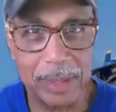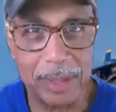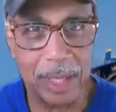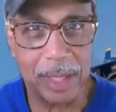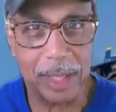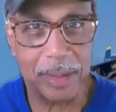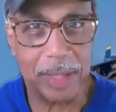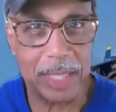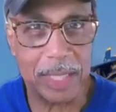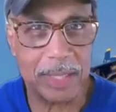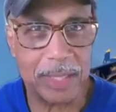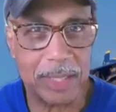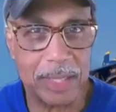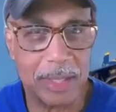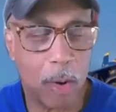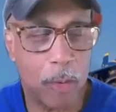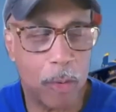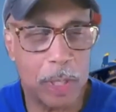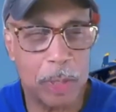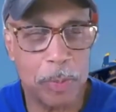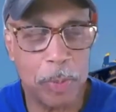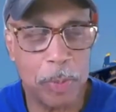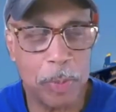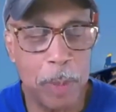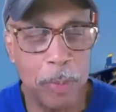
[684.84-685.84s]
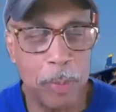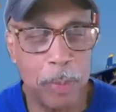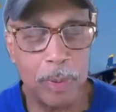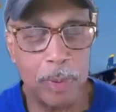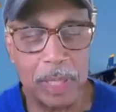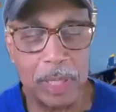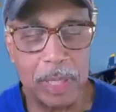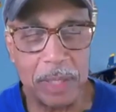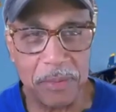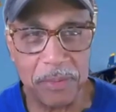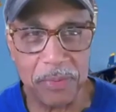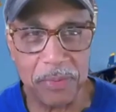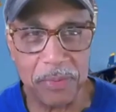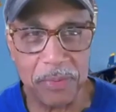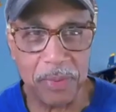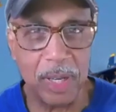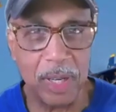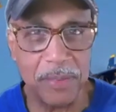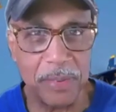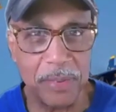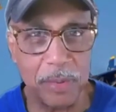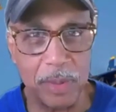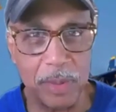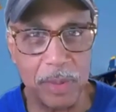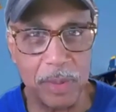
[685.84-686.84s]
but uh, it's always people in
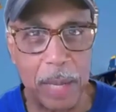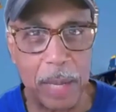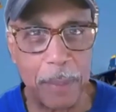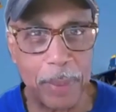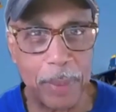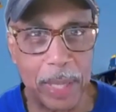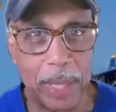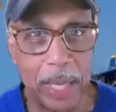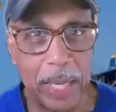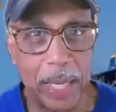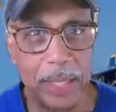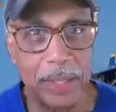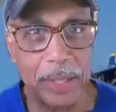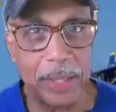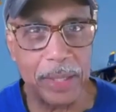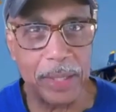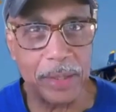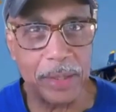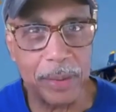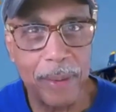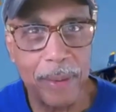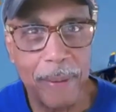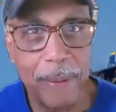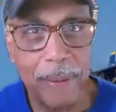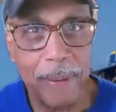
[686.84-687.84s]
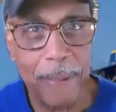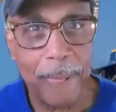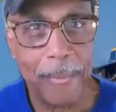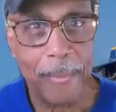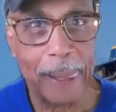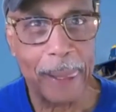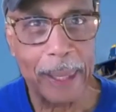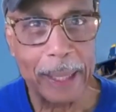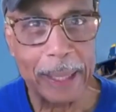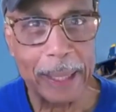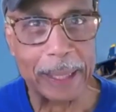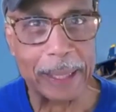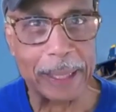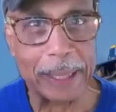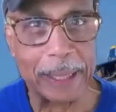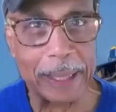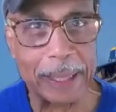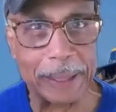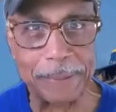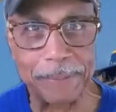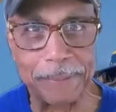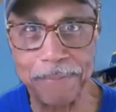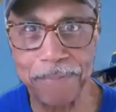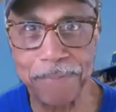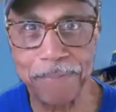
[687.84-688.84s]
front of you, not behind you.
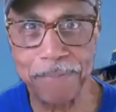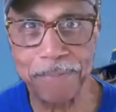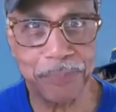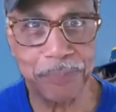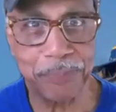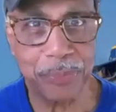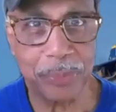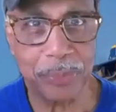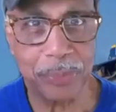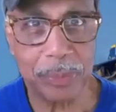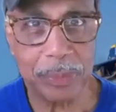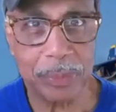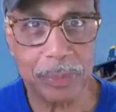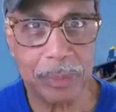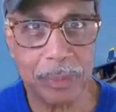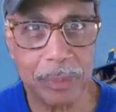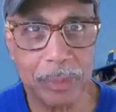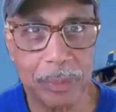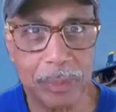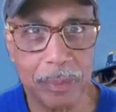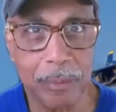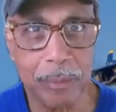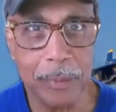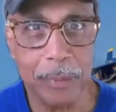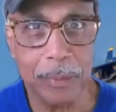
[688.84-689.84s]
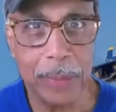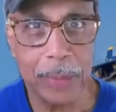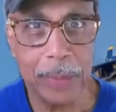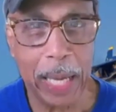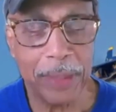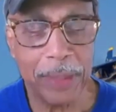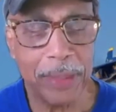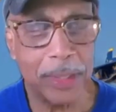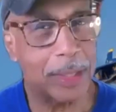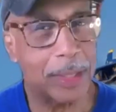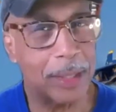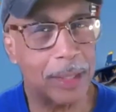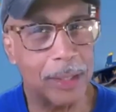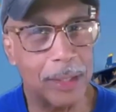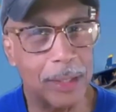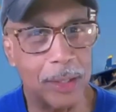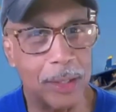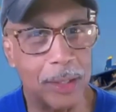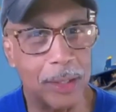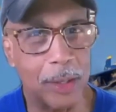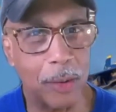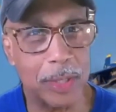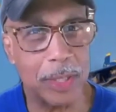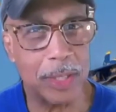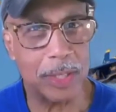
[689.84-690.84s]
Uh, I think you
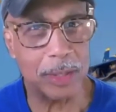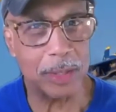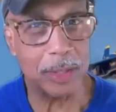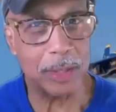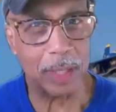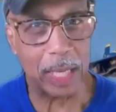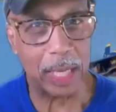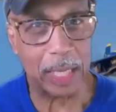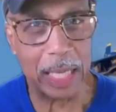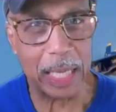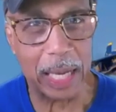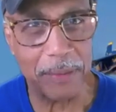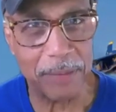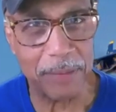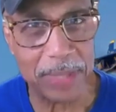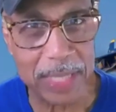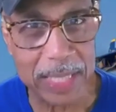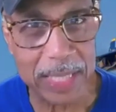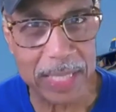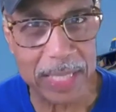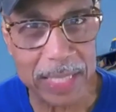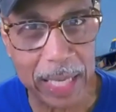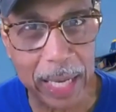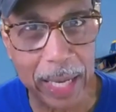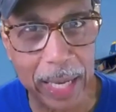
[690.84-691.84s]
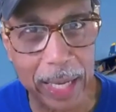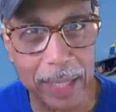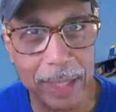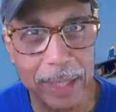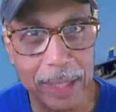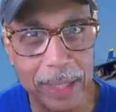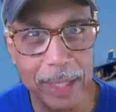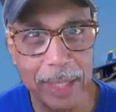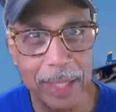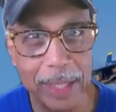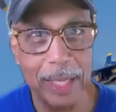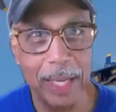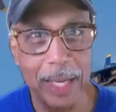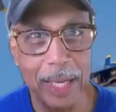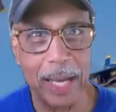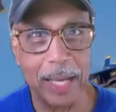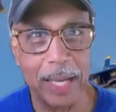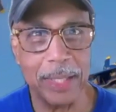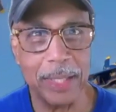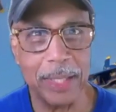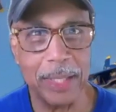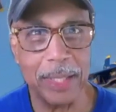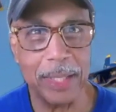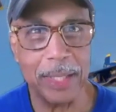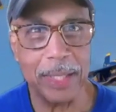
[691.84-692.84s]
know this is like kind of an aside.
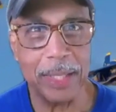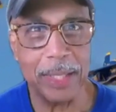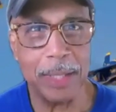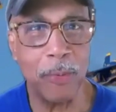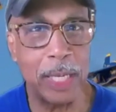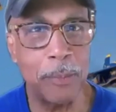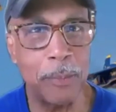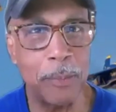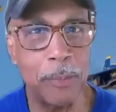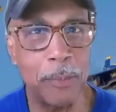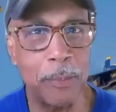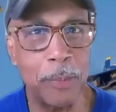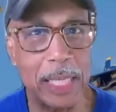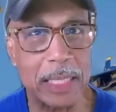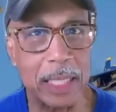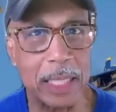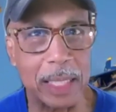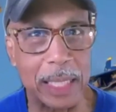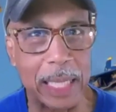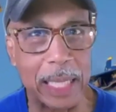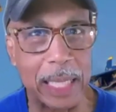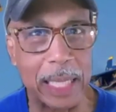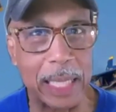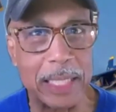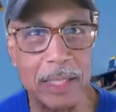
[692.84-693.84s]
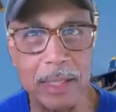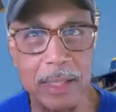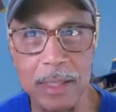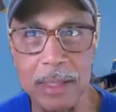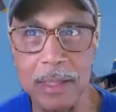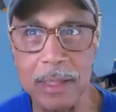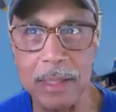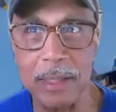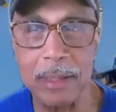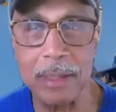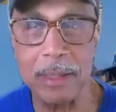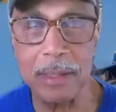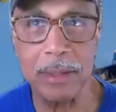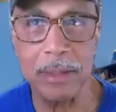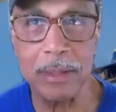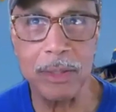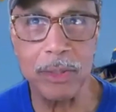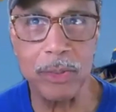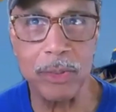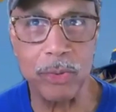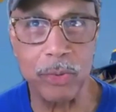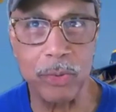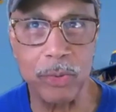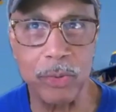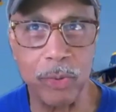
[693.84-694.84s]
I think before anybody gets a
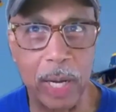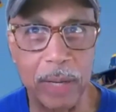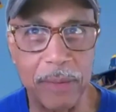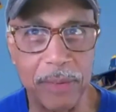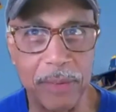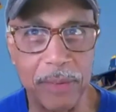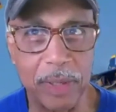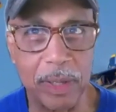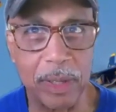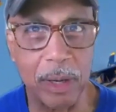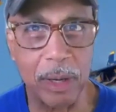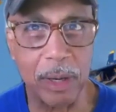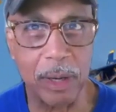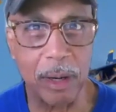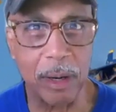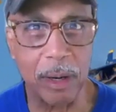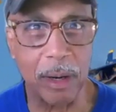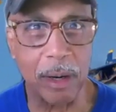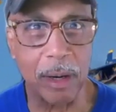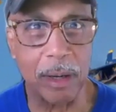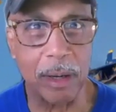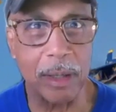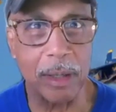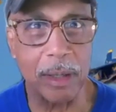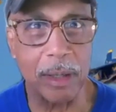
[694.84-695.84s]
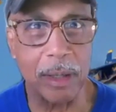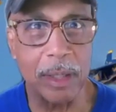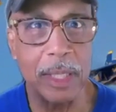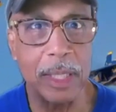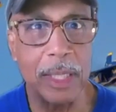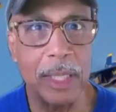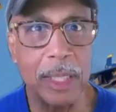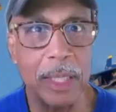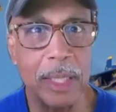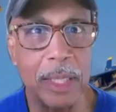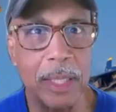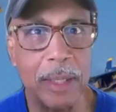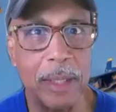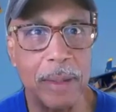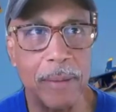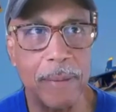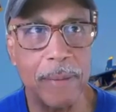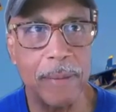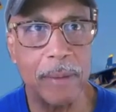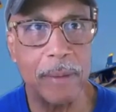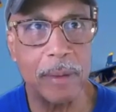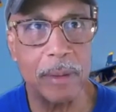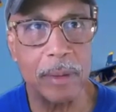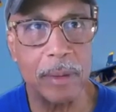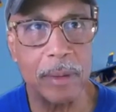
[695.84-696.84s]
license to drive a car,
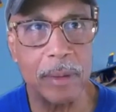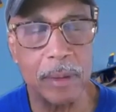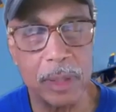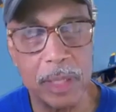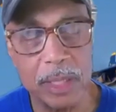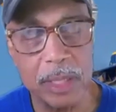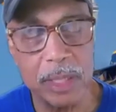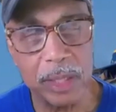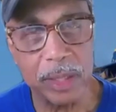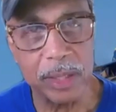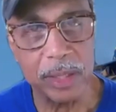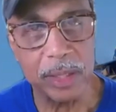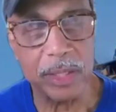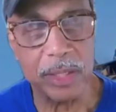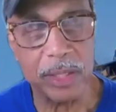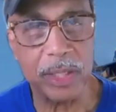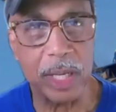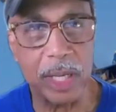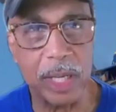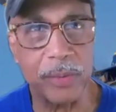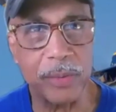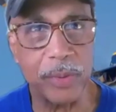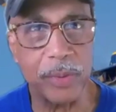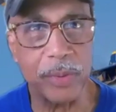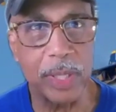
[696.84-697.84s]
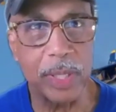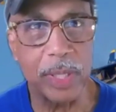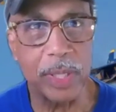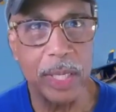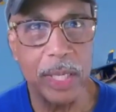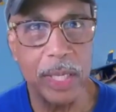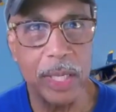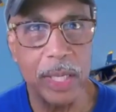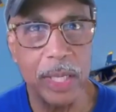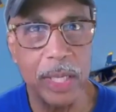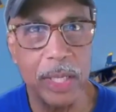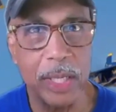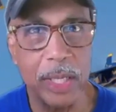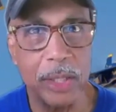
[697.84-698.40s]
at least in this country,